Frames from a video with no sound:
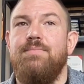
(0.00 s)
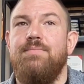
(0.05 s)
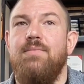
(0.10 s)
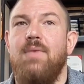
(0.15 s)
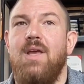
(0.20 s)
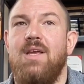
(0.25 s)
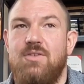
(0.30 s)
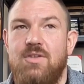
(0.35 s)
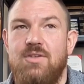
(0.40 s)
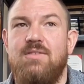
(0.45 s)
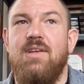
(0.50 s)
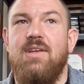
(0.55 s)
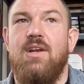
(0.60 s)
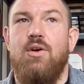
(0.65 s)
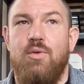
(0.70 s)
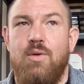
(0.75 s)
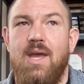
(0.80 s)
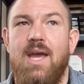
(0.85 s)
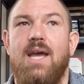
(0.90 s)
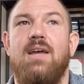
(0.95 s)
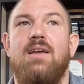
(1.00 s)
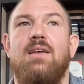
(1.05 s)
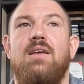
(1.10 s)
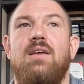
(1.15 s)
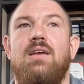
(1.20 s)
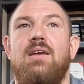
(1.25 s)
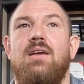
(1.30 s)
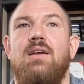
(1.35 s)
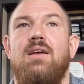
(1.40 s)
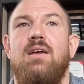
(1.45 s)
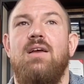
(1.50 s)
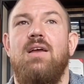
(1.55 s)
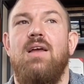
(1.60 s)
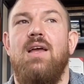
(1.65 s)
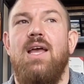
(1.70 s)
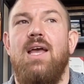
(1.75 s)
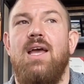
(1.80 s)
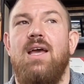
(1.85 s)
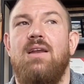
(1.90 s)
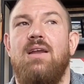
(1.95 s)
And she said, okay.
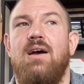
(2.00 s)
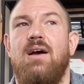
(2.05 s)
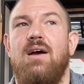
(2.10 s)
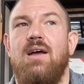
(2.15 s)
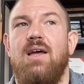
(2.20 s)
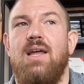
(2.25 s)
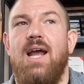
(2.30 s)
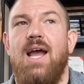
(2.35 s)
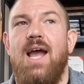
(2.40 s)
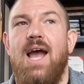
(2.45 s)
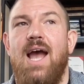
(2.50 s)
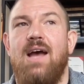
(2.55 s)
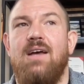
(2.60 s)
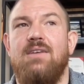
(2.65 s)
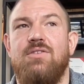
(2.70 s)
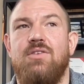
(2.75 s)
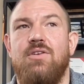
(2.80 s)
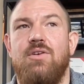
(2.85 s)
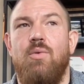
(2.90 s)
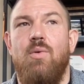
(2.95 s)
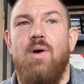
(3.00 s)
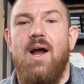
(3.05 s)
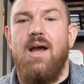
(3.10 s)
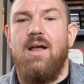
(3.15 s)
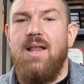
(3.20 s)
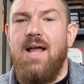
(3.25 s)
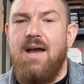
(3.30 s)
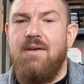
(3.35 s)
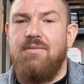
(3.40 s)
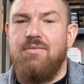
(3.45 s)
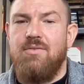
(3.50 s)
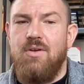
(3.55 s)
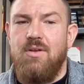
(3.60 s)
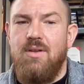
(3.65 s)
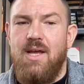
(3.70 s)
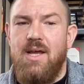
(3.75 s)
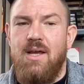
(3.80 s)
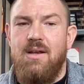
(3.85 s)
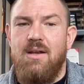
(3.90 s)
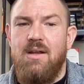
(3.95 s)
And I asked her a while after
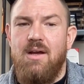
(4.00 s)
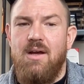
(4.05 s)
that,